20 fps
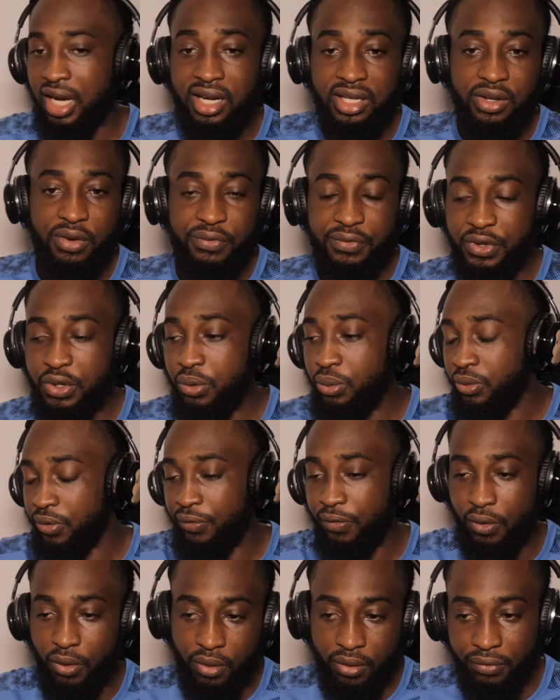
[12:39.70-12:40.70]
check the
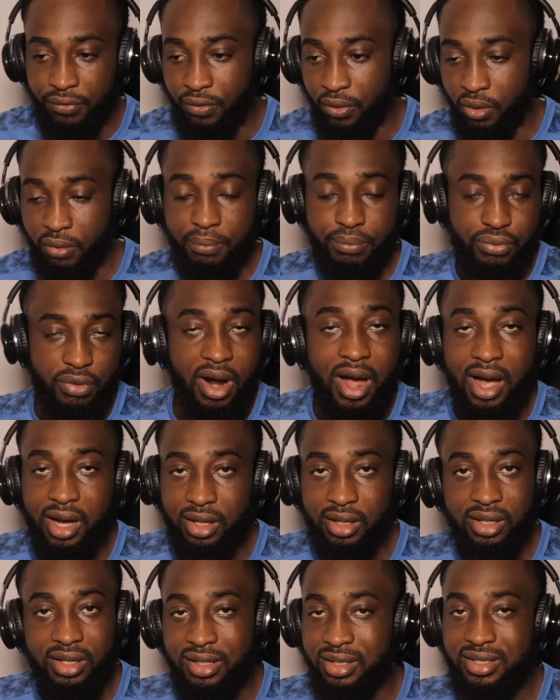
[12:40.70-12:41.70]
views for
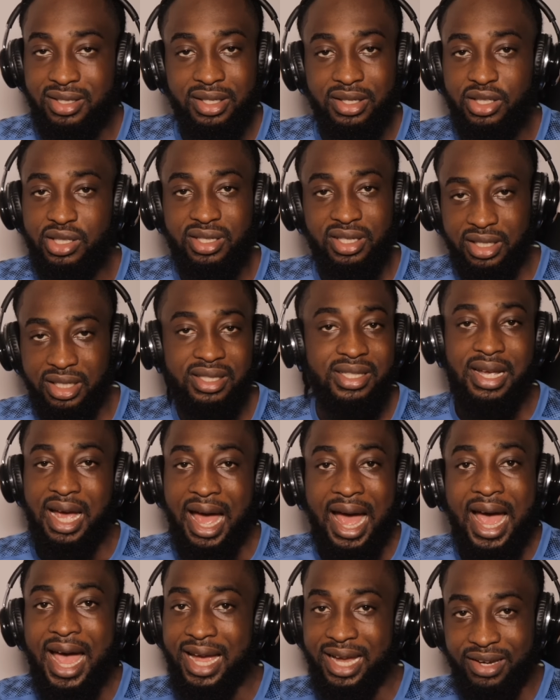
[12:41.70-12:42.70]
Bragg. It's
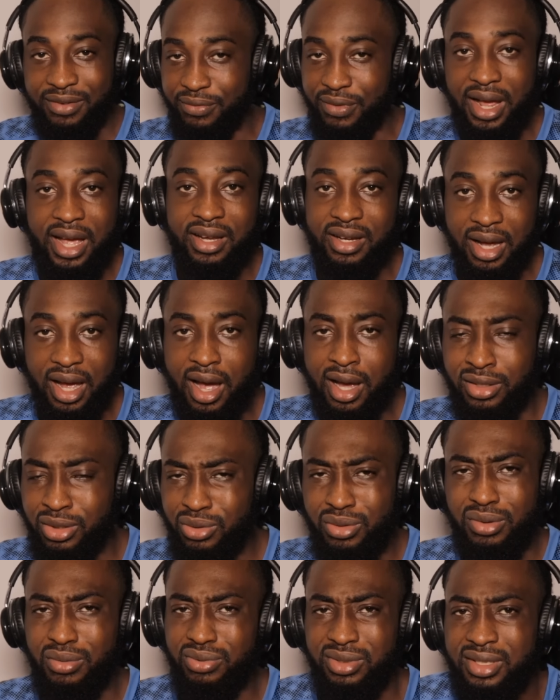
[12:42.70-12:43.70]
high, like high.
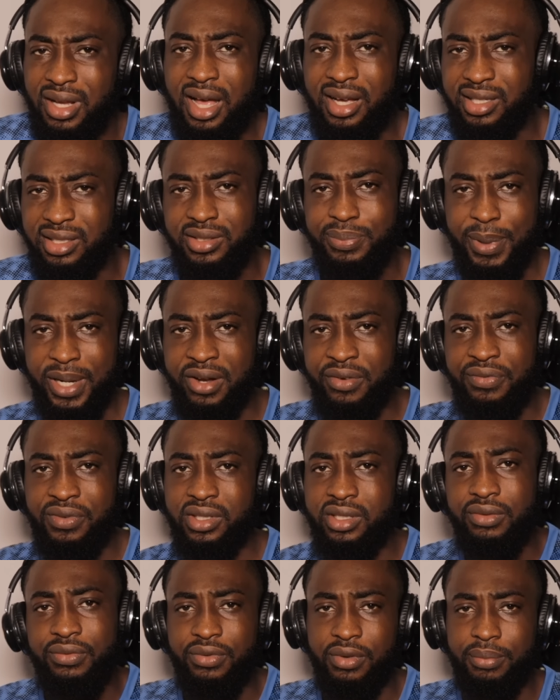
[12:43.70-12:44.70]
So Sack is
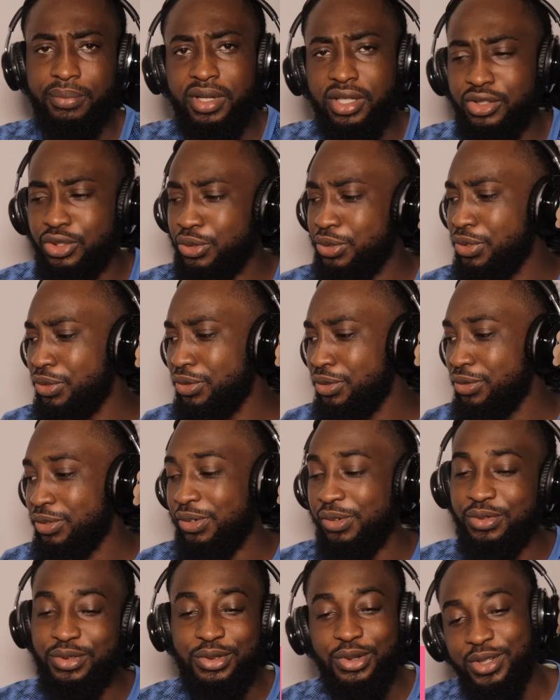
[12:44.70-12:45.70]
benefiting from it. So
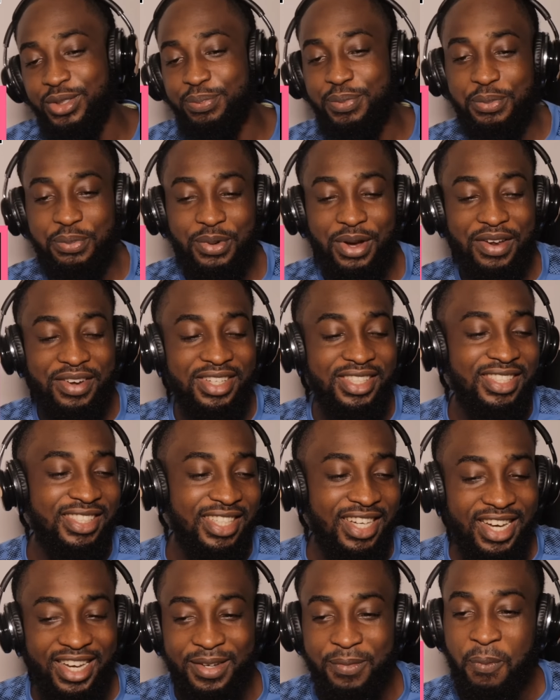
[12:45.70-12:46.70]
those people are
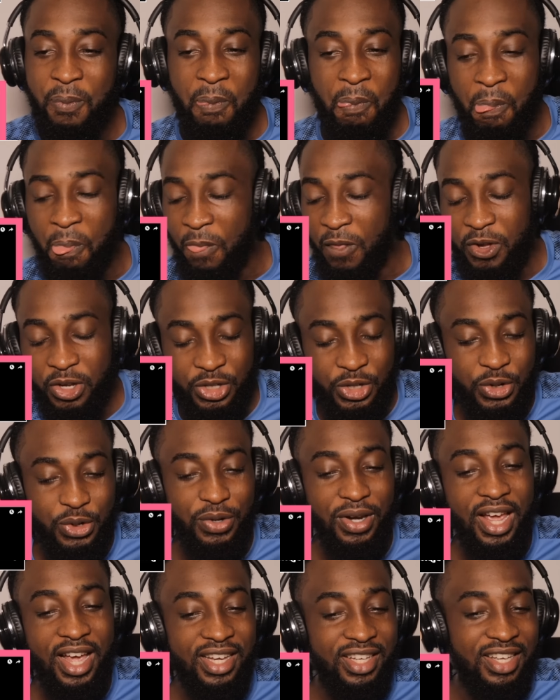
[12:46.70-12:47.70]
just saying,
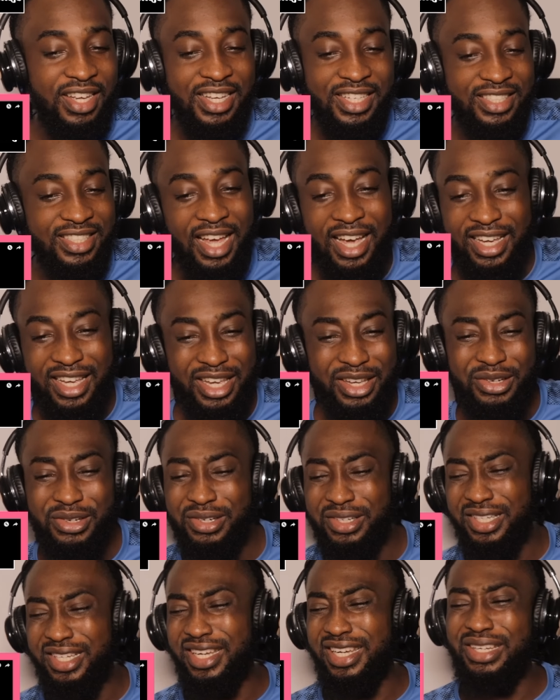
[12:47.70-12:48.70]
yo, like, Sack ain't
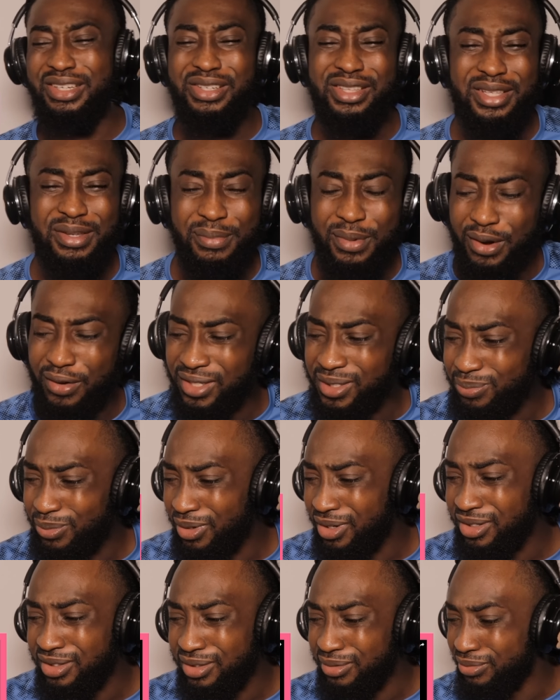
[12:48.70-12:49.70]
gonna gain nothing by
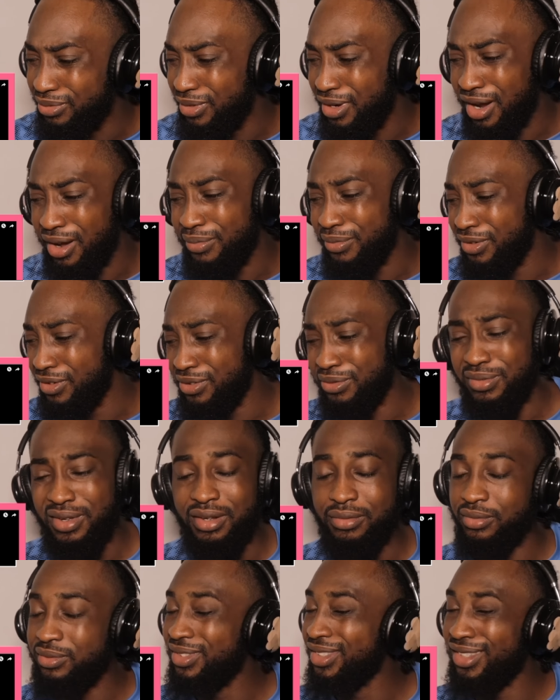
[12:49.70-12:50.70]
responding to
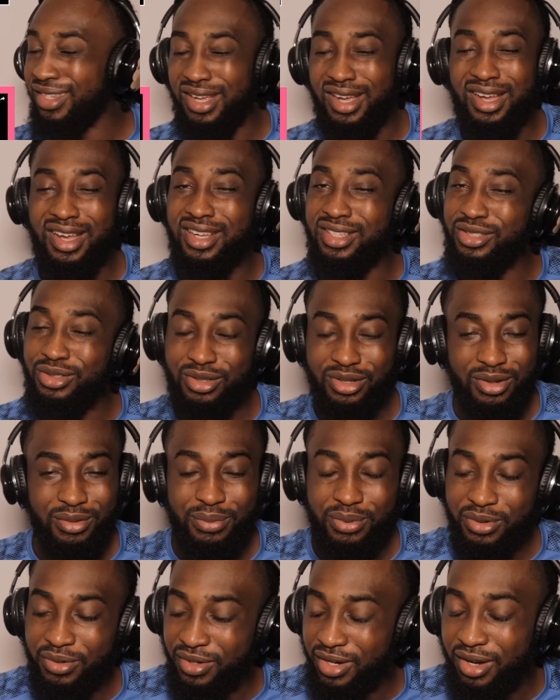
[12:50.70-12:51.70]
Dremo. Nah,
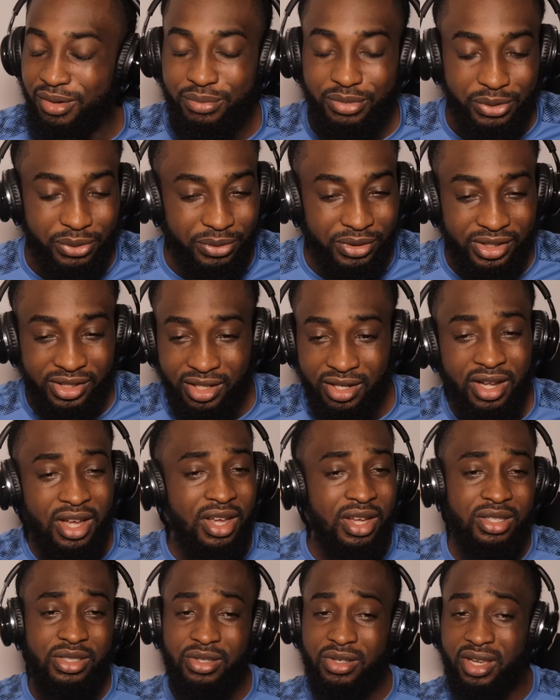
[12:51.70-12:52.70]
stop all that bullshit.
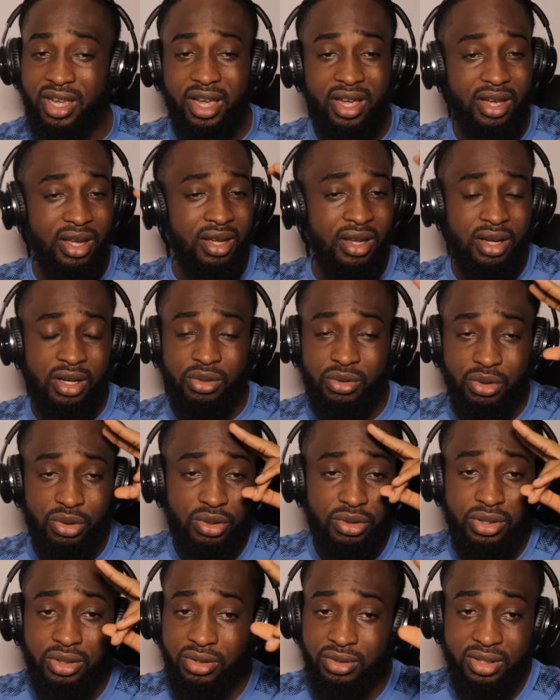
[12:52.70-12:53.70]
So yeah,
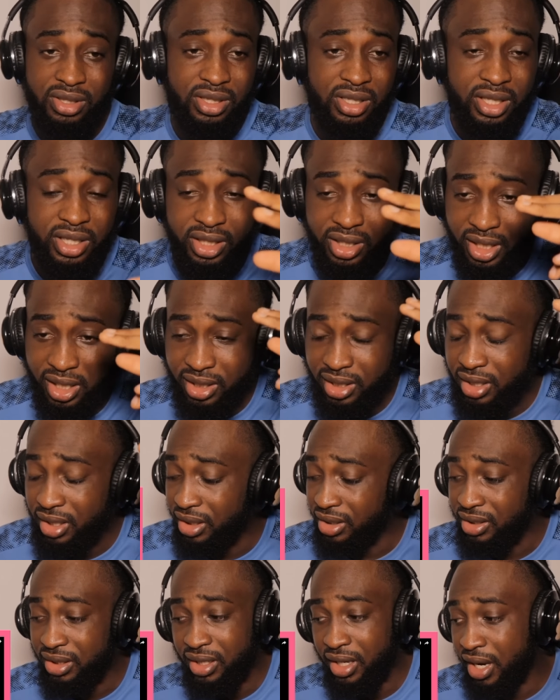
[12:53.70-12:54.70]
kudos to CJ,
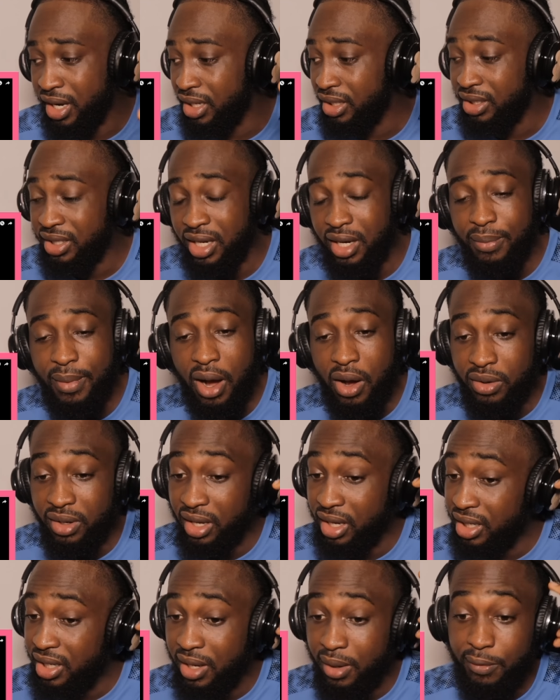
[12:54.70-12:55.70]
did his thing, came
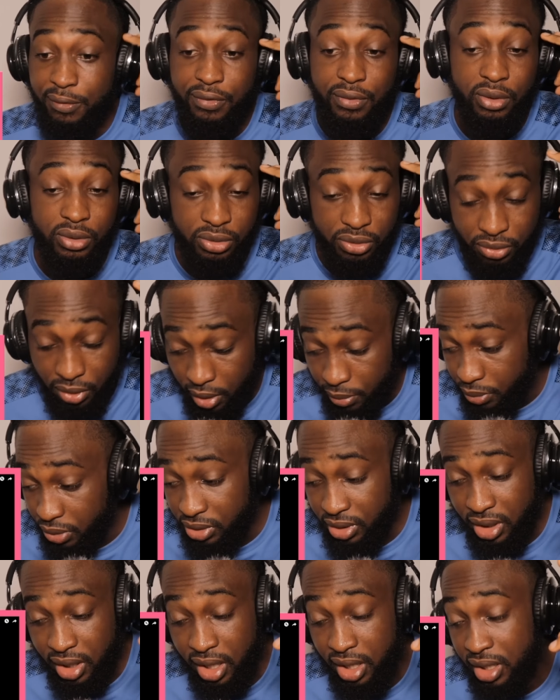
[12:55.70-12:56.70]
out there, came for
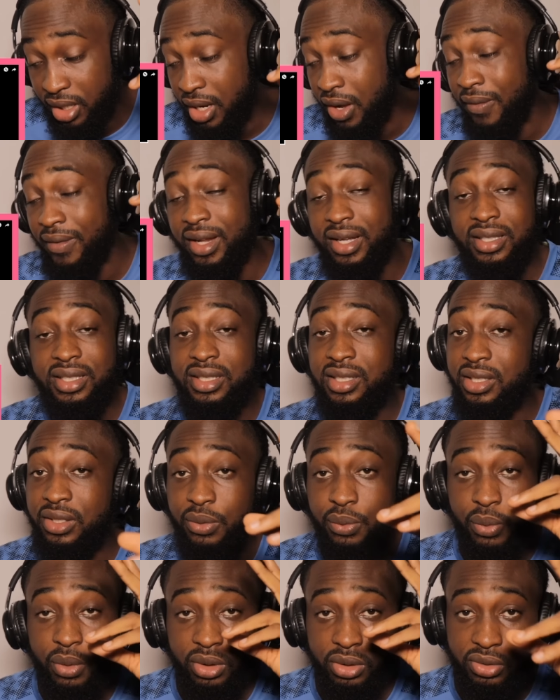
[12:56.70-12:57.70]
Dremo's head. Now let's
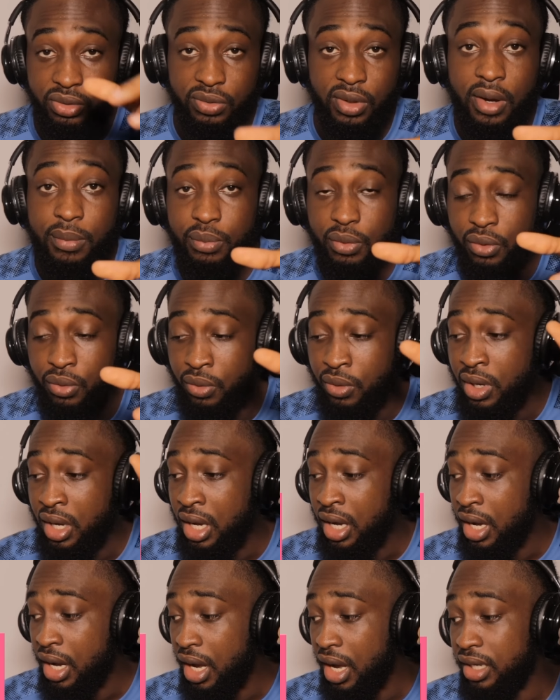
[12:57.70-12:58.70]
see what Dremo
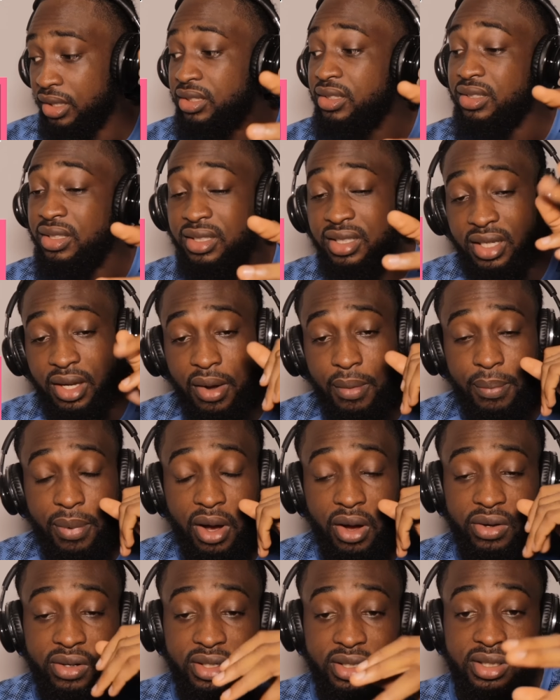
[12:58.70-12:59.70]
has to say
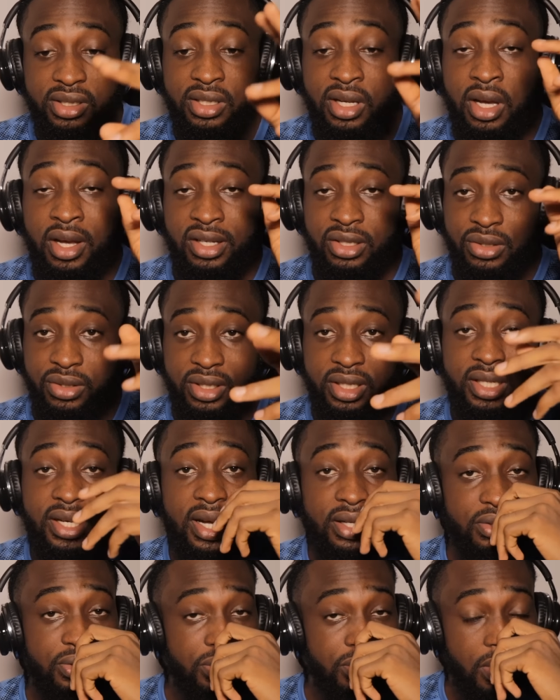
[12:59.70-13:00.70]
about this. So
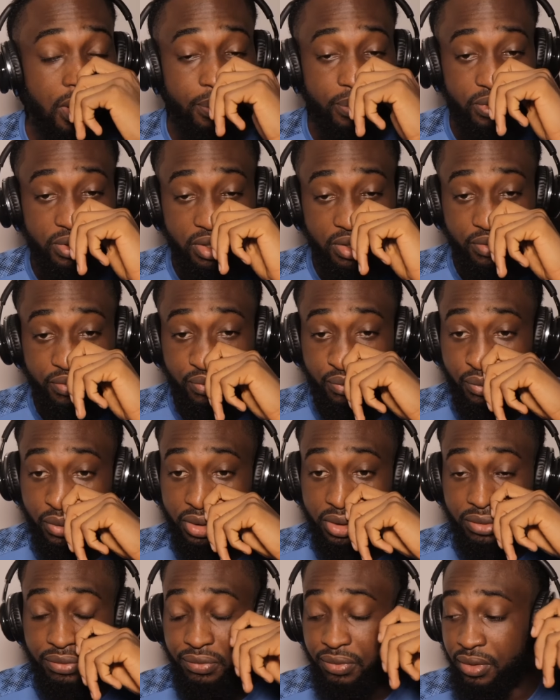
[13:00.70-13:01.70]
hit that subscribe button if you're
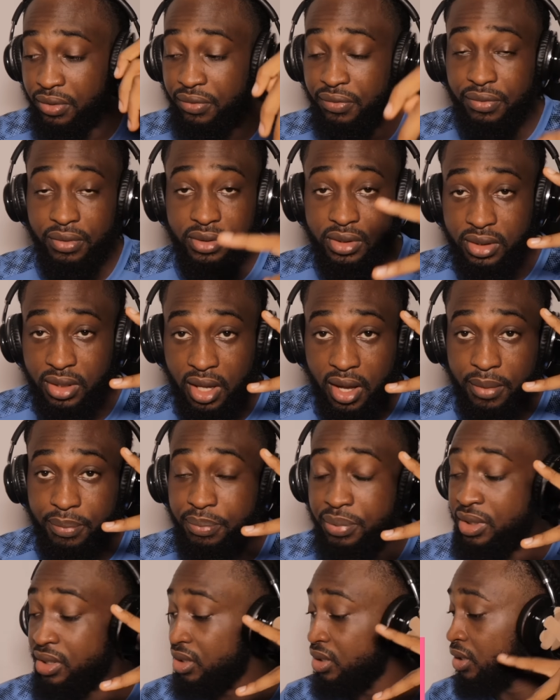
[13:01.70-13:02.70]
watching for the first
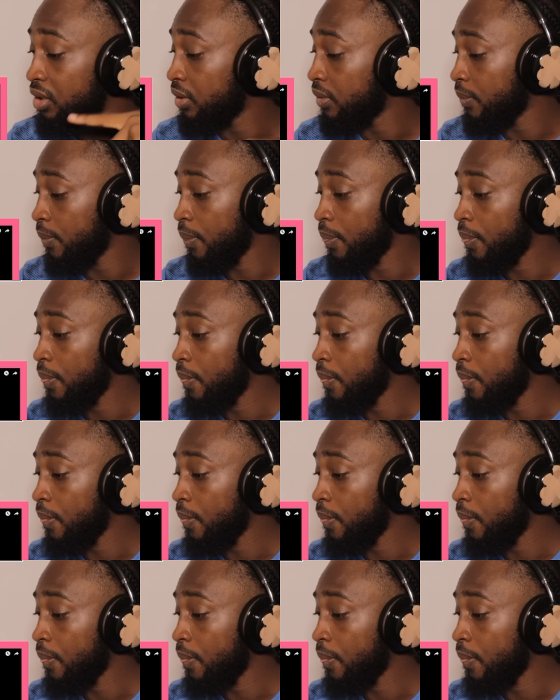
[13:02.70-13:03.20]
time. Peace.